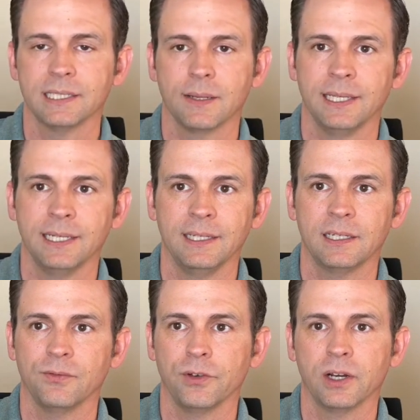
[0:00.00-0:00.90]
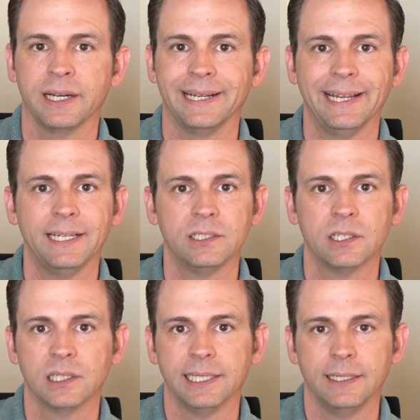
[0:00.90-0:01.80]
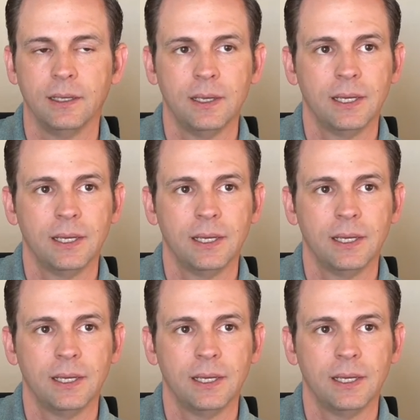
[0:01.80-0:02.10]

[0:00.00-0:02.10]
It could very easily